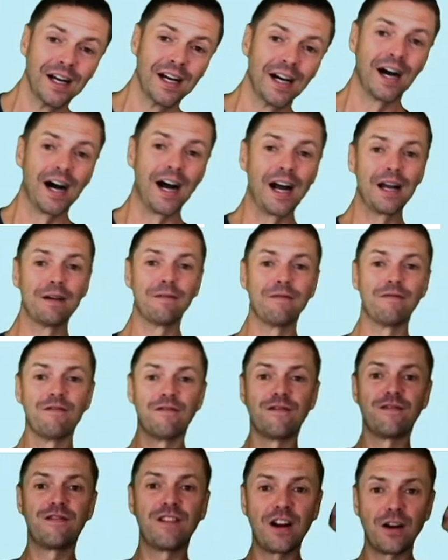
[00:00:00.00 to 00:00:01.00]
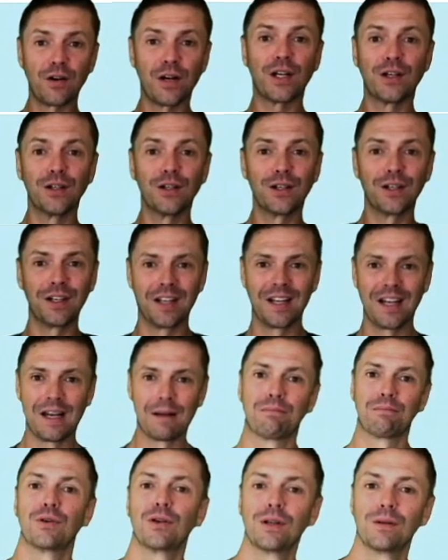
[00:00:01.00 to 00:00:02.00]
I am very good at
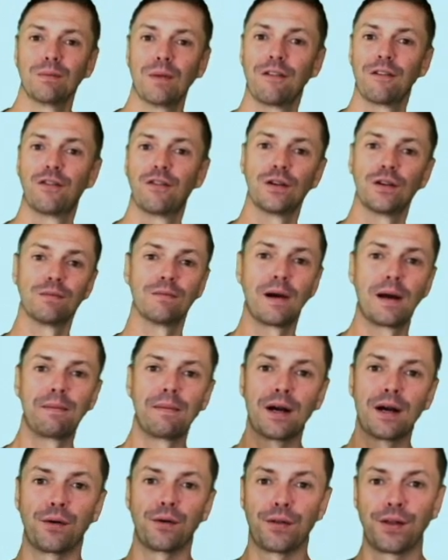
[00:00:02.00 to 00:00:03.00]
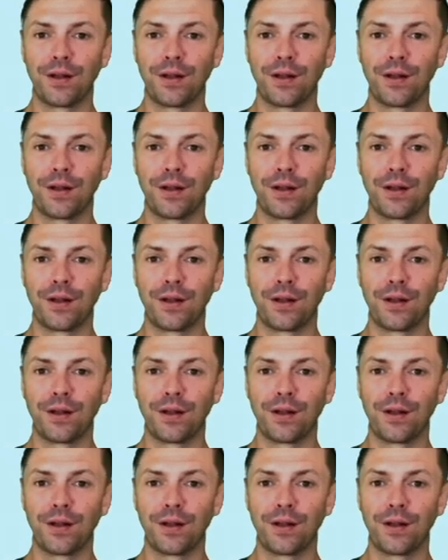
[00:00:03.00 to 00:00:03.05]
putting my foot in my mouth.